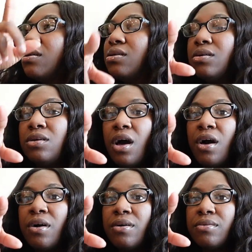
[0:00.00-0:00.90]
to
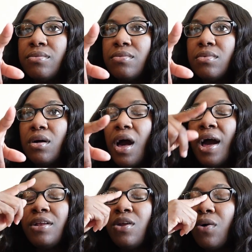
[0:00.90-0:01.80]
y'all.
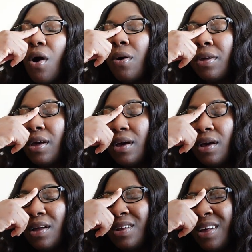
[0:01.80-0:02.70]
I know, oh yeah,
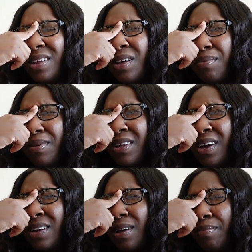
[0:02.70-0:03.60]
in the last couple of
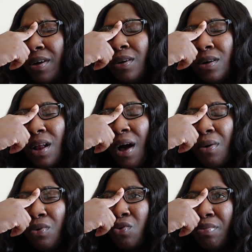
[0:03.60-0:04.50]
days, I've been
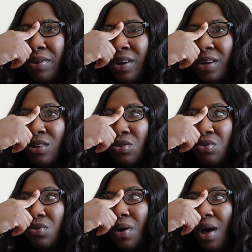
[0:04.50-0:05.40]
out Uber eating
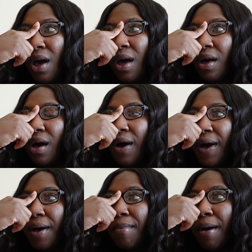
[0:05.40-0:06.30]
too.
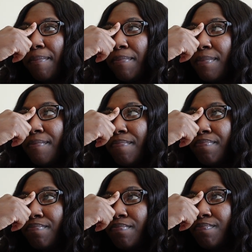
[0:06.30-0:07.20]
Um, I've
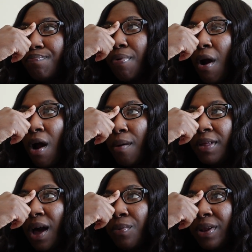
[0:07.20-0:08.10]

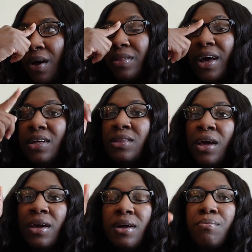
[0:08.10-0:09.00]
probably I went out last
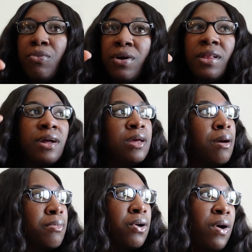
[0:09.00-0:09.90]
night and more than likely
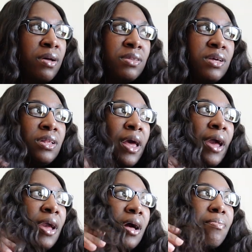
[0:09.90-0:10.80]
I'm gonna go out
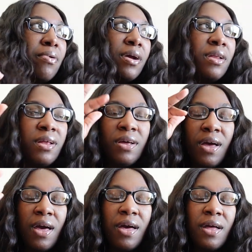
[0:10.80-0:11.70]
tonight. I pray that the
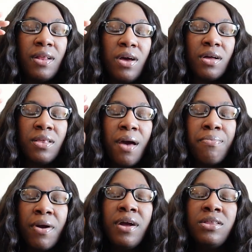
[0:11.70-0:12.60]
God I
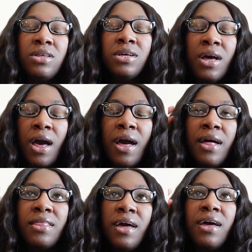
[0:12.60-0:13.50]
pray to
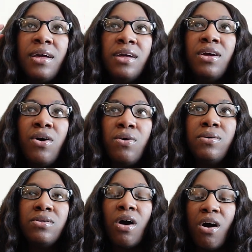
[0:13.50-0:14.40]
God that he
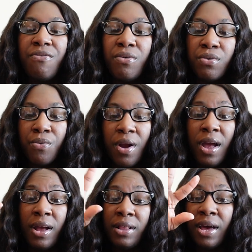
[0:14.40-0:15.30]
holds off on the
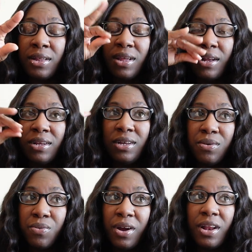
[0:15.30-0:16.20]
rain. Last night it
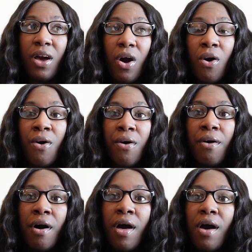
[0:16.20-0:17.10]
didn't rain at
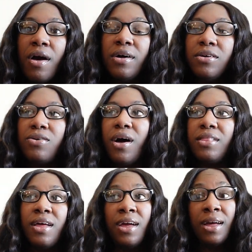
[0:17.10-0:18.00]
all. So I
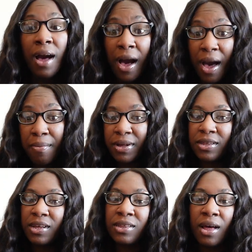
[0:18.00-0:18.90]
thank God
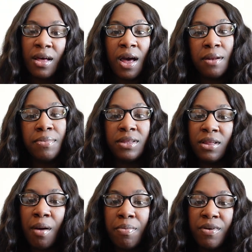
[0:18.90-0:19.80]
because that's kind of been
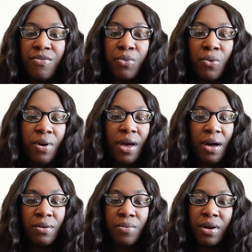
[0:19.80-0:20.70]
stopping me from going
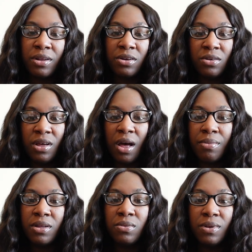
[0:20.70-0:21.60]
out around dinner time
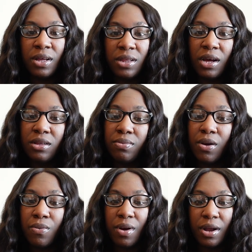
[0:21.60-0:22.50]
because when I say it's
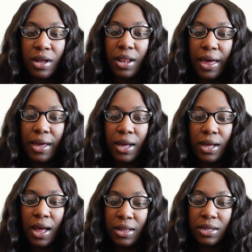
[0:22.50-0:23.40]
been raining like
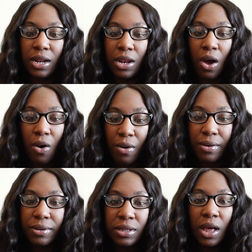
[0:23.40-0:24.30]
cats and
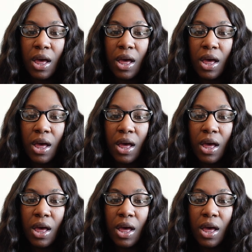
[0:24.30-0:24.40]
dogs,